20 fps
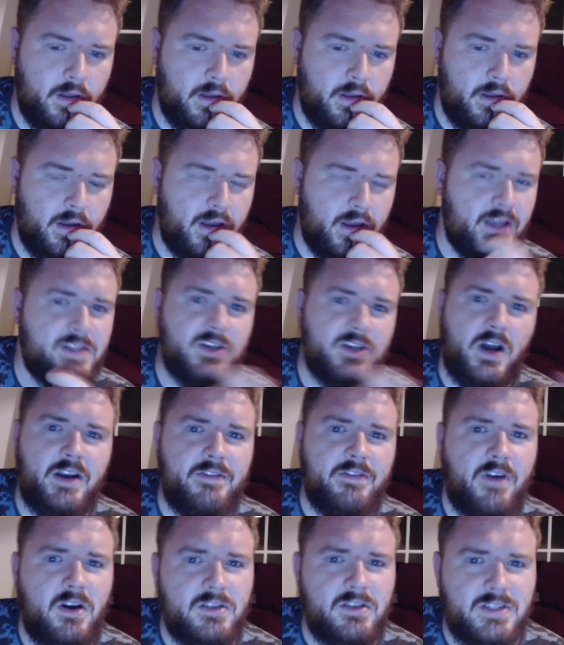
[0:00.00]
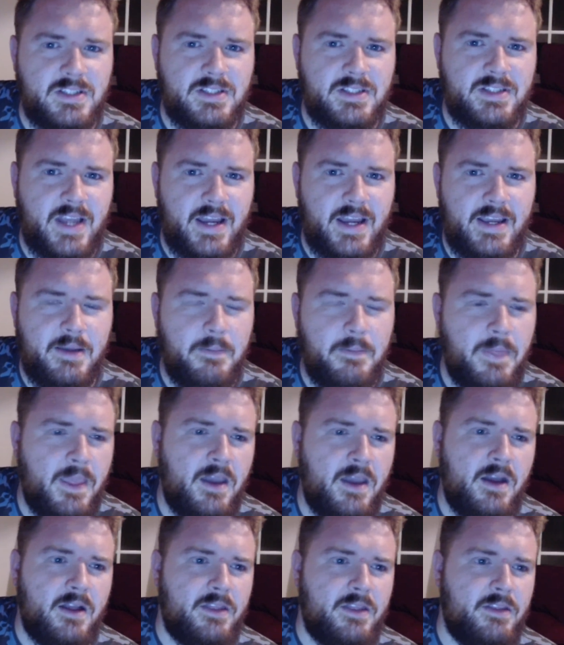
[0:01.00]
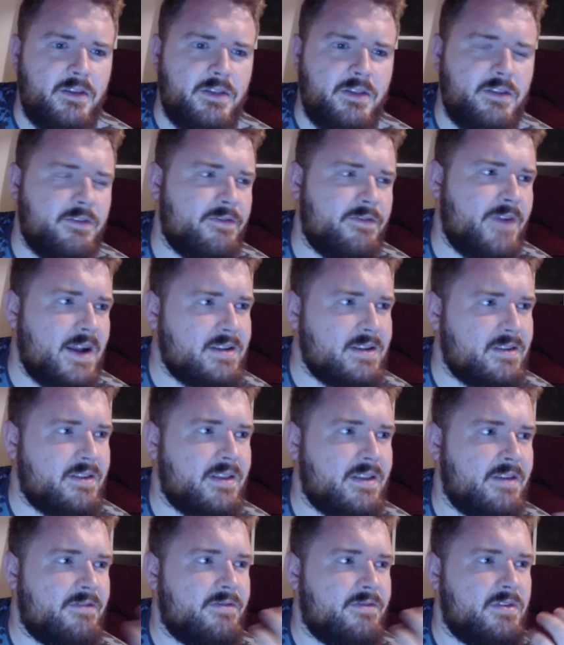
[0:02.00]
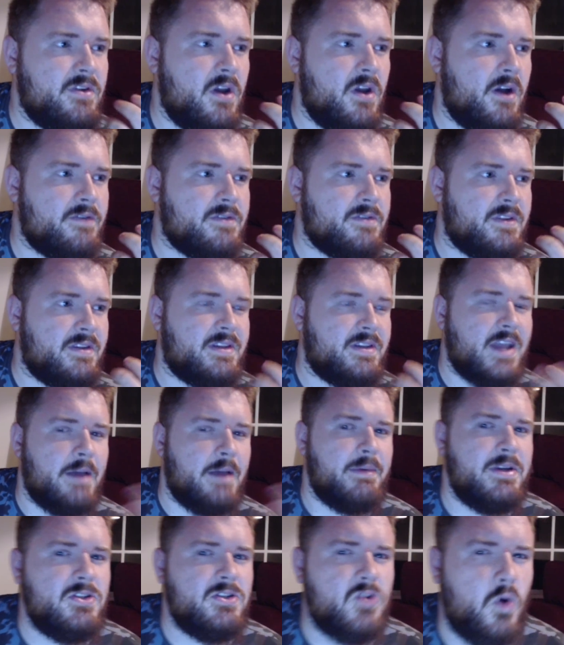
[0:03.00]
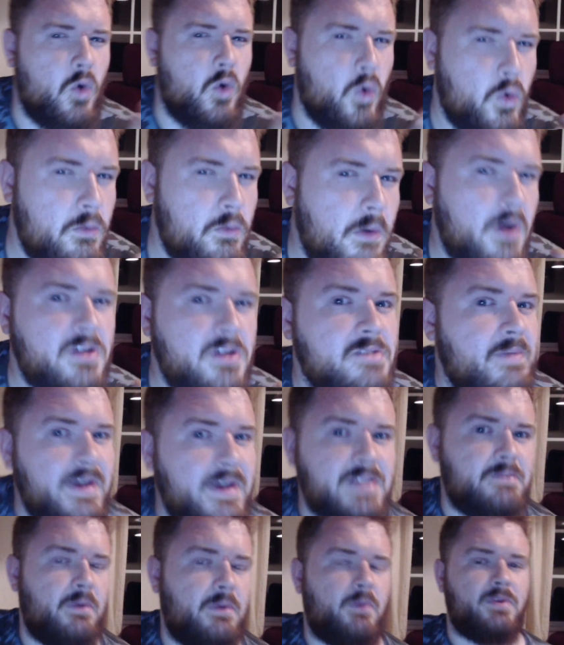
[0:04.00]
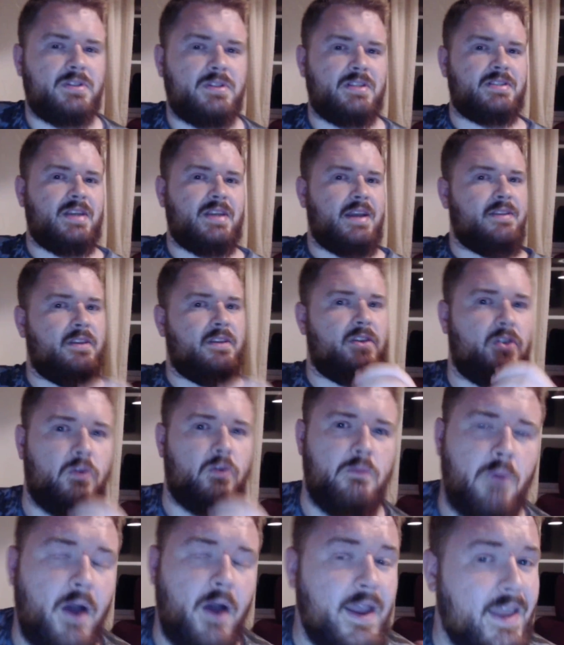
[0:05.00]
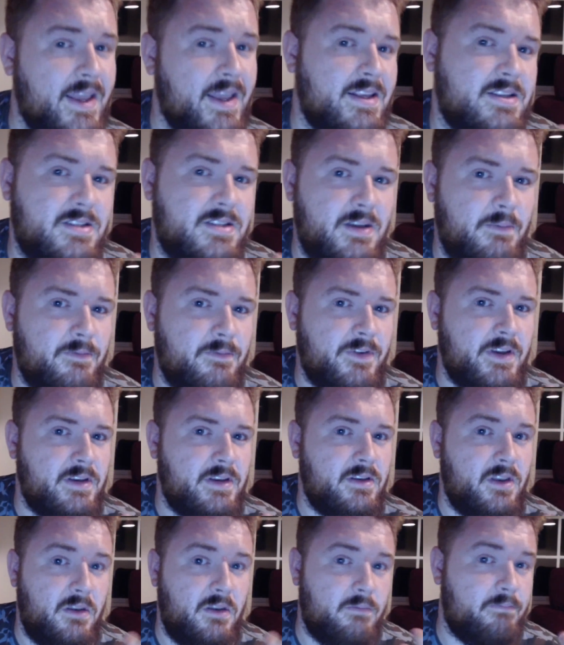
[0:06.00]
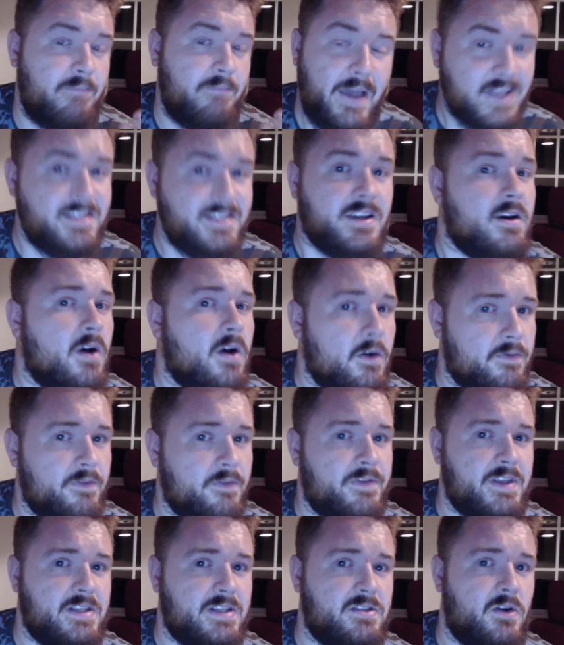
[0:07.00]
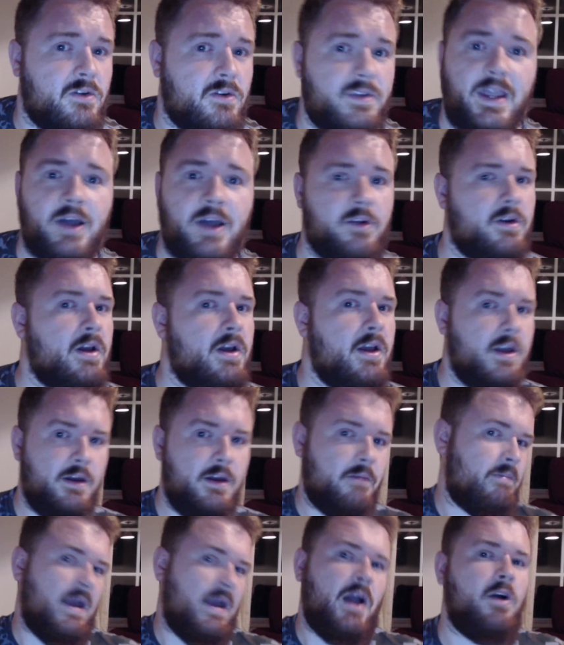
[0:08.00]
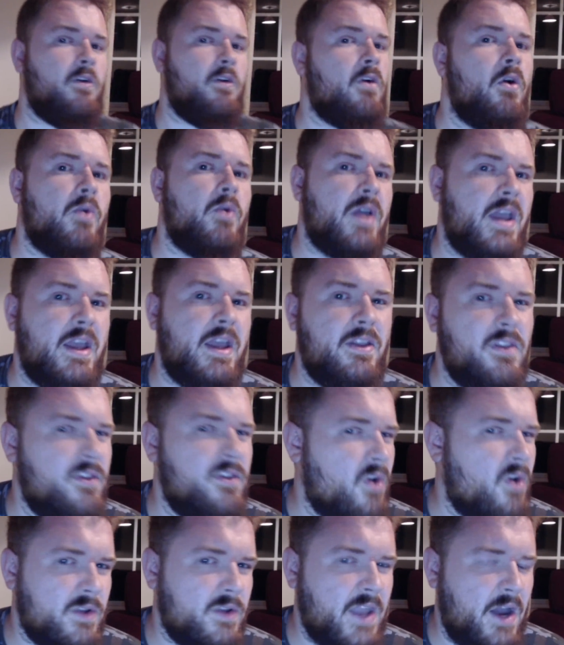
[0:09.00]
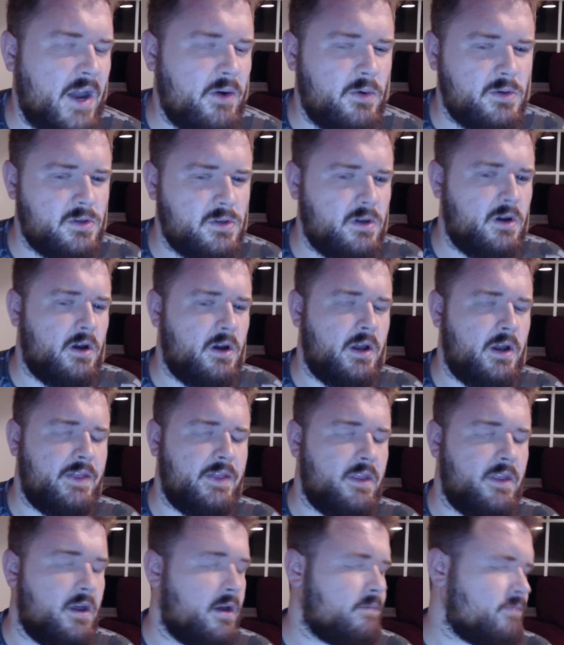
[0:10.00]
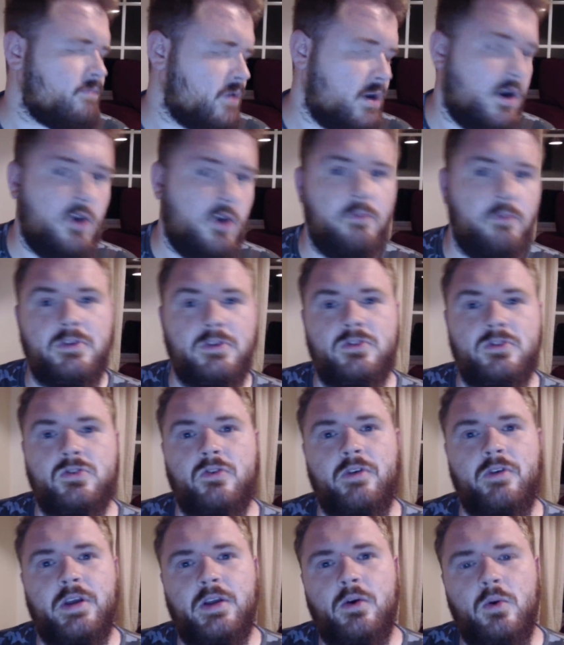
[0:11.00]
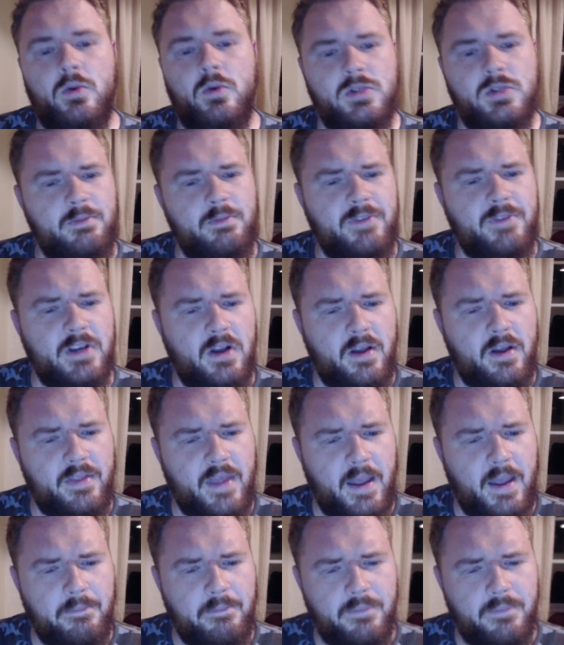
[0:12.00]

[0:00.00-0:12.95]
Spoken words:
It's kind of hard to say. The fact that they've nerfed the damage almost makes me want to say that you might get something better off of this knockdown. Better Oki in the knockdown, or in the open, sorry, or something like that.